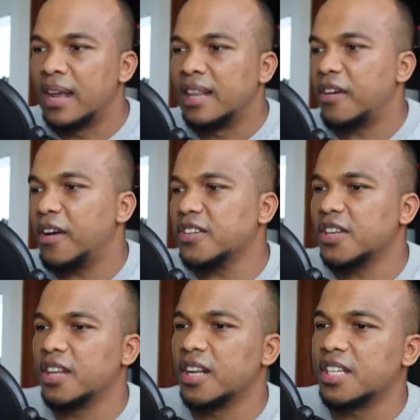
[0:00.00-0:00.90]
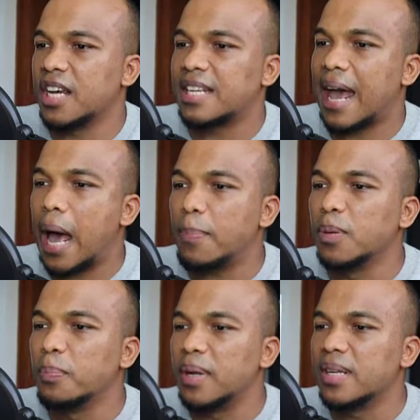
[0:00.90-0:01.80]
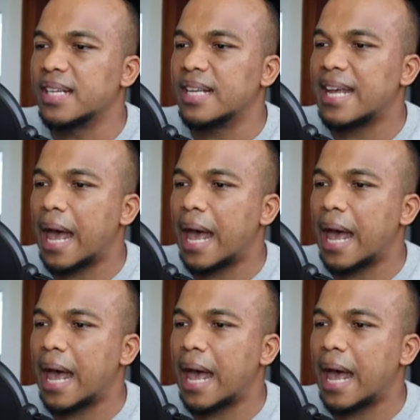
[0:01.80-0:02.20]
Now, here's the thing. It says Apple builds its